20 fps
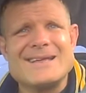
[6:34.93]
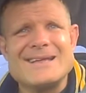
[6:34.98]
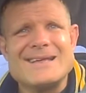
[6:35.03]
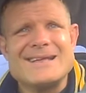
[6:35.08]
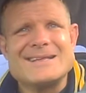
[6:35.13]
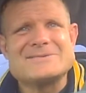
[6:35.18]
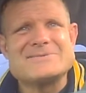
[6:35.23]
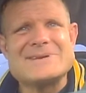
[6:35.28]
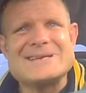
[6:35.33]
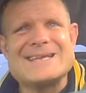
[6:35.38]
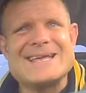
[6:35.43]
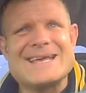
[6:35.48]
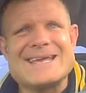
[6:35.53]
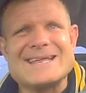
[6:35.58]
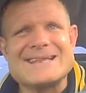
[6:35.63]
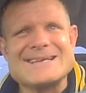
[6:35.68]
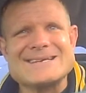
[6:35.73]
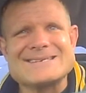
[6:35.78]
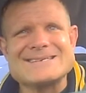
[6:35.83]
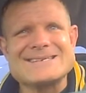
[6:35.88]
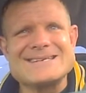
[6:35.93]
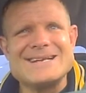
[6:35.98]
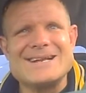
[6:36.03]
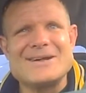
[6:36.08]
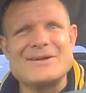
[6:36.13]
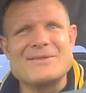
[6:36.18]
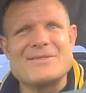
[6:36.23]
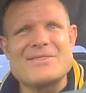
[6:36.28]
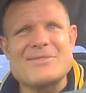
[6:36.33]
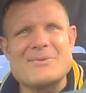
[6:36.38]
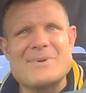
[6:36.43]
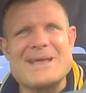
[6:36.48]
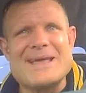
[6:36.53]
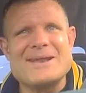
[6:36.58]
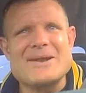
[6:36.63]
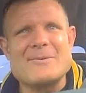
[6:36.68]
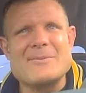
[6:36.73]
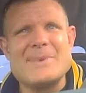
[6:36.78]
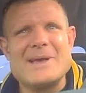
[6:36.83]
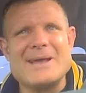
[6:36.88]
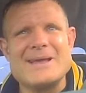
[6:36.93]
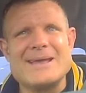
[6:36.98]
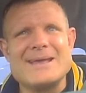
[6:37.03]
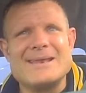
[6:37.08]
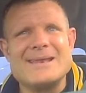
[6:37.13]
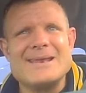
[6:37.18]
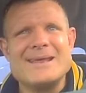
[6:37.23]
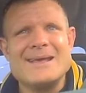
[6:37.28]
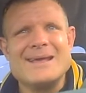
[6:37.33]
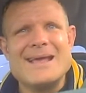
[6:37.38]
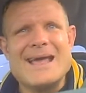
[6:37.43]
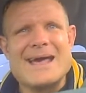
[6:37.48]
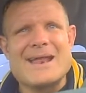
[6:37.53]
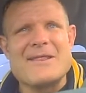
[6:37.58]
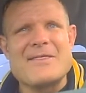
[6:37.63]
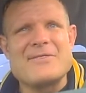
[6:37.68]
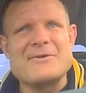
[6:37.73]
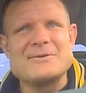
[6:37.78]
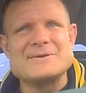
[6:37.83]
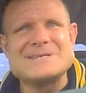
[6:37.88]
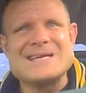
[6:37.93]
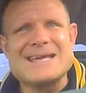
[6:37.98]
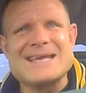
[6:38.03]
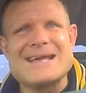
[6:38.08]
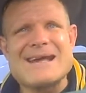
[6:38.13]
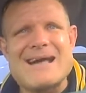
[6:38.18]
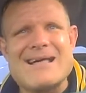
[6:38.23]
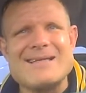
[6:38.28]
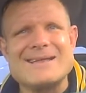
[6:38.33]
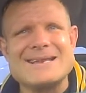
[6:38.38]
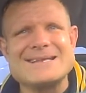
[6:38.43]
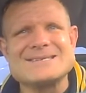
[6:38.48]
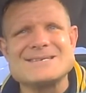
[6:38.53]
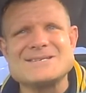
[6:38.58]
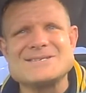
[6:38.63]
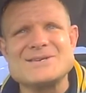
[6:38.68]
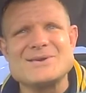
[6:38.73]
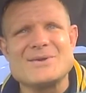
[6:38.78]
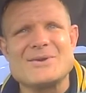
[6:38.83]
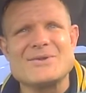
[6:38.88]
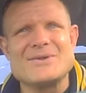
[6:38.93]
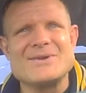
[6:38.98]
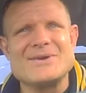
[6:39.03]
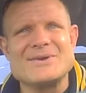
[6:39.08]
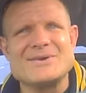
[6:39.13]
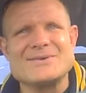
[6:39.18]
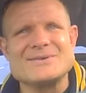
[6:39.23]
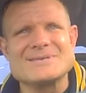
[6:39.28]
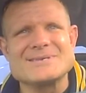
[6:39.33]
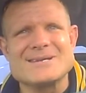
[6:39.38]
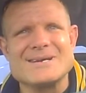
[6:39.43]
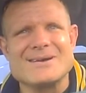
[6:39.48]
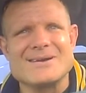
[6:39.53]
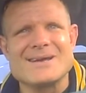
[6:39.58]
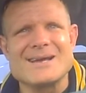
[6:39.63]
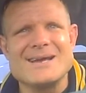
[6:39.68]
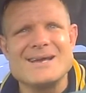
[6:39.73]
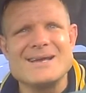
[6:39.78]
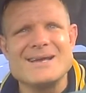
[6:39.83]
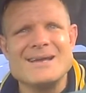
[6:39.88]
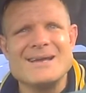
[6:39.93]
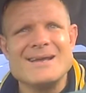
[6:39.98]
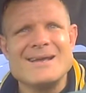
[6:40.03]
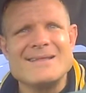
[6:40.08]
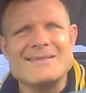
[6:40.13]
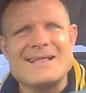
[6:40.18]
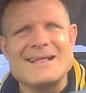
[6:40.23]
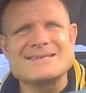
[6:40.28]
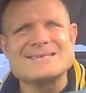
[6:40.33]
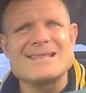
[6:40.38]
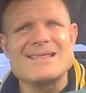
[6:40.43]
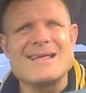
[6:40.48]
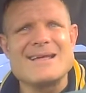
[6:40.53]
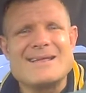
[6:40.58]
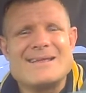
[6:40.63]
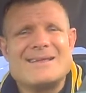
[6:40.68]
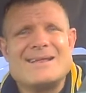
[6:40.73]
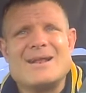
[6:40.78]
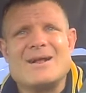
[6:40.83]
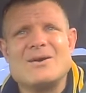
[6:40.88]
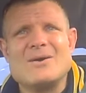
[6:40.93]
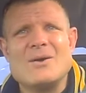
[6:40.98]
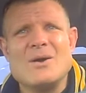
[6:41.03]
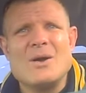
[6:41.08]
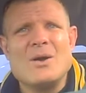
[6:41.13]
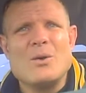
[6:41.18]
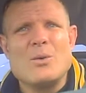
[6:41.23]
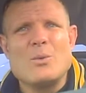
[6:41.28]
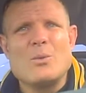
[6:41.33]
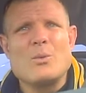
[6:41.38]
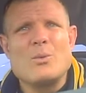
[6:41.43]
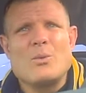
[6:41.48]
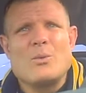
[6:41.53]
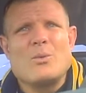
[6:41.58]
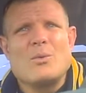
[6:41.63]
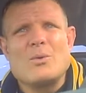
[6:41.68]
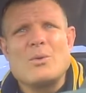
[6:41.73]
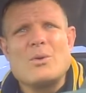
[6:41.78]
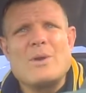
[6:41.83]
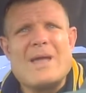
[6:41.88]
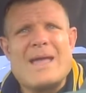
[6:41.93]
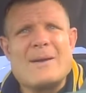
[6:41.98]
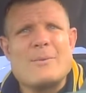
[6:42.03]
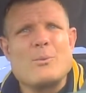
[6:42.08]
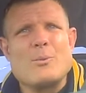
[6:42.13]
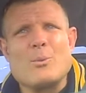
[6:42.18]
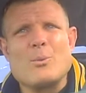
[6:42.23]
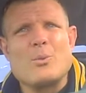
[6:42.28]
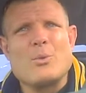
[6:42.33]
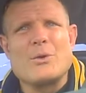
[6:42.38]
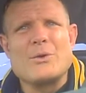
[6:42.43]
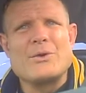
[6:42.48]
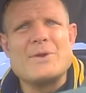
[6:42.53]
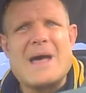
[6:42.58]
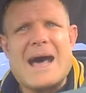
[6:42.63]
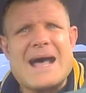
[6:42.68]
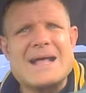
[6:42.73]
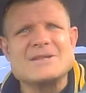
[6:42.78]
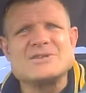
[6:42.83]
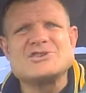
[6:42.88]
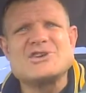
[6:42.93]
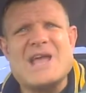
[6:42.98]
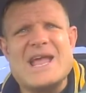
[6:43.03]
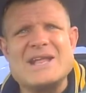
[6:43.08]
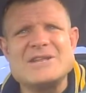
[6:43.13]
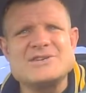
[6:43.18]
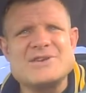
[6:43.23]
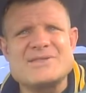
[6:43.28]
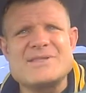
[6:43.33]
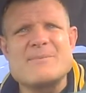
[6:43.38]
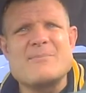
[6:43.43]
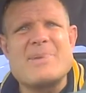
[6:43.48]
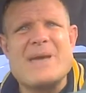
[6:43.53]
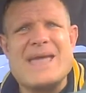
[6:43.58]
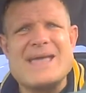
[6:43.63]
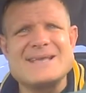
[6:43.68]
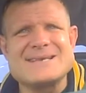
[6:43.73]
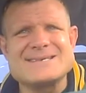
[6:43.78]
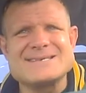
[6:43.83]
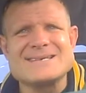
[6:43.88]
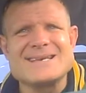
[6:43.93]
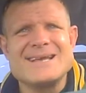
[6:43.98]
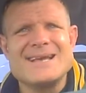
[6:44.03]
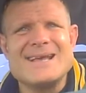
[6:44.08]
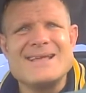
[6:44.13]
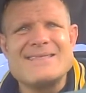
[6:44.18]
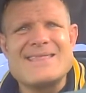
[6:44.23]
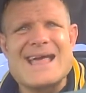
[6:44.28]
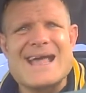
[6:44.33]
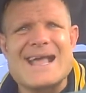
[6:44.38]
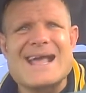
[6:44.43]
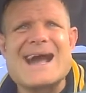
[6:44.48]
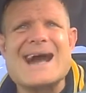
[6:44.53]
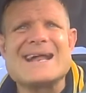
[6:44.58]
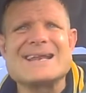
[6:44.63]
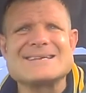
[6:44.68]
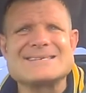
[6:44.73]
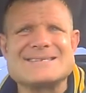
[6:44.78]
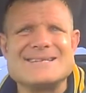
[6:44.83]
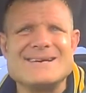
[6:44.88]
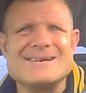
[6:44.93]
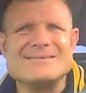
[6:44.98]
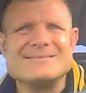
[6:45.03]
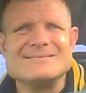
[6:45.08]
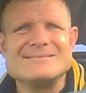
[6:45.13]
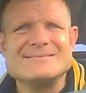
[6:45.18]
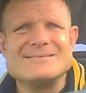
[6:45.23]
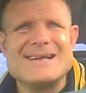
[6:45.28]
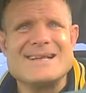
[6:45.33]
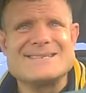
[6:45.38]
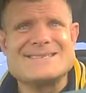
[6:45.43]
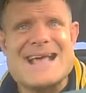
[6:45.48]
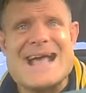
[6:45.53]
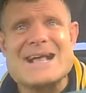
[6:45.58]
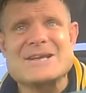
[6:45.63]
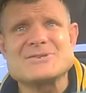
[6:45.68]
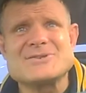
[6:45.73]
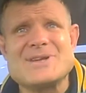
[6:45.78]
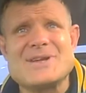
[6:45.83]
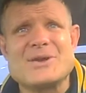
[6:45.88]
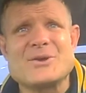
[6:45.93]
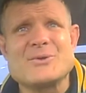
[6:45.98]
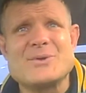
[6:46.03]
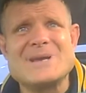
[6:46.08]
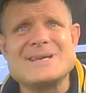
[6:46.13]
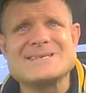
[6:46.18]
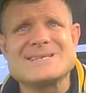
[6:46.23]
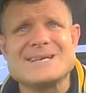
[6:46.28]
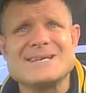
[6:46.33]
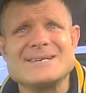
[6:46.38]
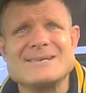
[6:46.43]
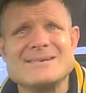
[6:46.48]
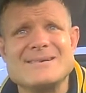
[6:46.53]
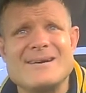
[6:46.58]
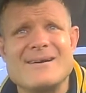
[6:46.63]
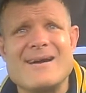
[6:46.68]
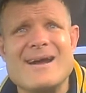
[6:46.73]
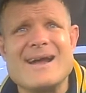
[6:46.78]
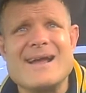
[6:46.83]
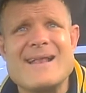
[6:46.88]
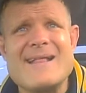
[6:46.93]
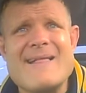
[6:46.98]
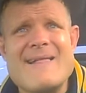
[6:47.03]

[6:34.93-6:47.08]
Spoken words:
It's ridiculous. You know, 300 million out of 13 colonies in 200 years, okay? That's a lot, you know, and we're not changing the pace that got us there. It's actually increasing, all right?